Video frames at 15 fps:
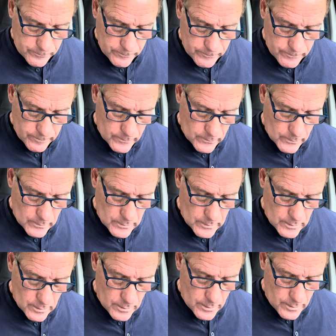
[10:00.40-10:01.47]

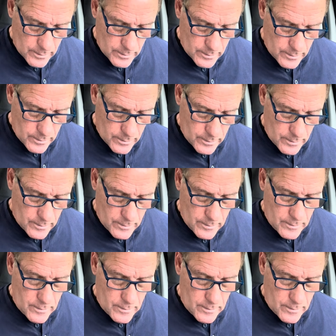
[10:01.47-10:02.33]
(silence)